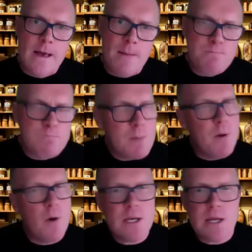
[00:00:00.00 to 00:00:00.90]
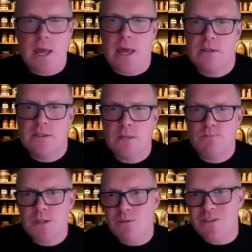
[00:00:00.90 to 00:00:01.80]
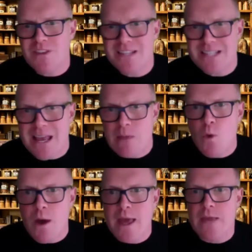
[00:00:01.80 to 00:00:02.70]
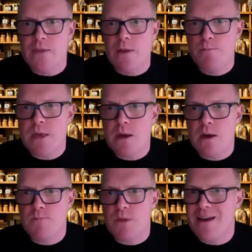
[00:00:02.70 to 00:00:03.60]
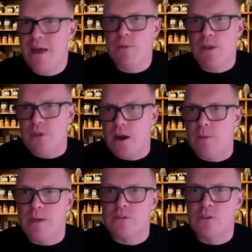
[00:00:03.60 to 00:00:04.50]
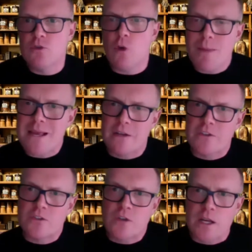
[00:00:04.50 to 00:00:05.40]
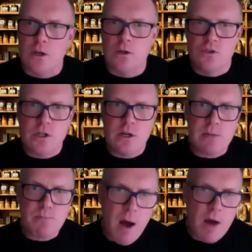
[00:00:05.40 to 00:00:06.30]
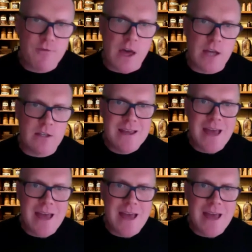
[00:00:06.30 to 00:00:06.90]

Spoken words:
My point here is that, the same way that being a hypnotherapist does not make us psychologically perfect